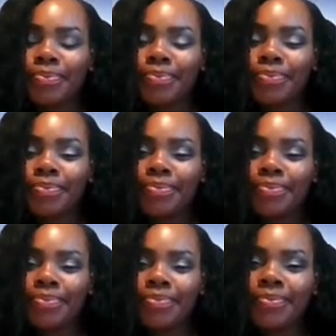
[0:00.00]

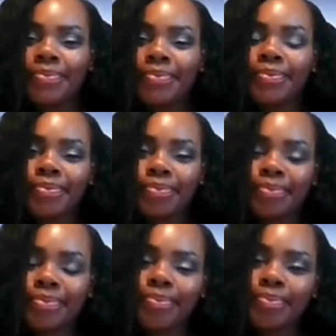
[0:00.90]

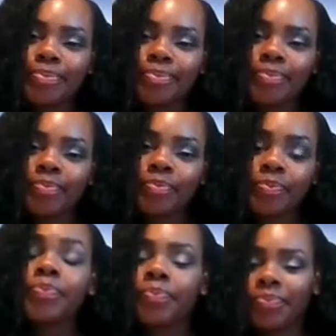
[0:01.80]

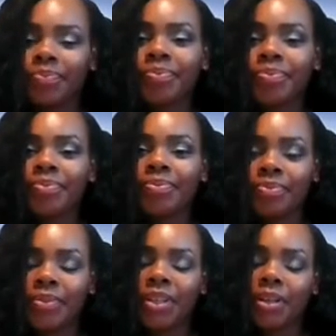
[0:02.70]

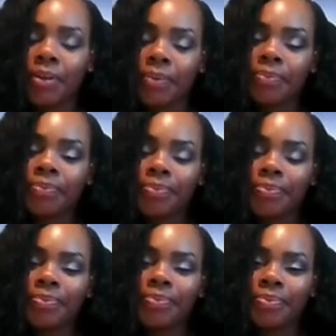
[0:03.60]

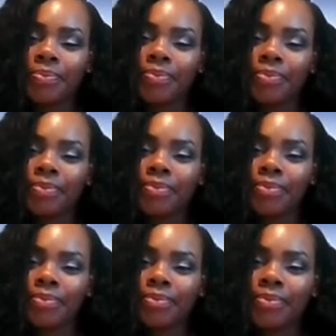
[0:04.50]

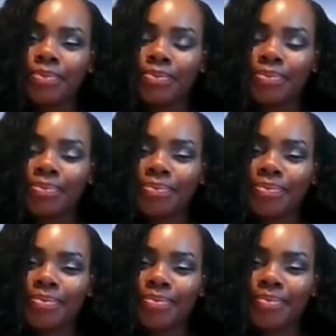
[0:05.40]

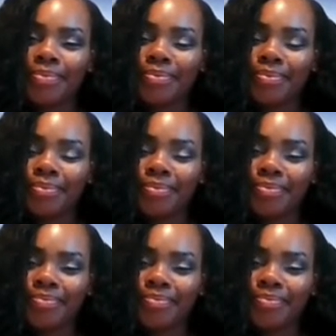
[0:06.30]
(silent)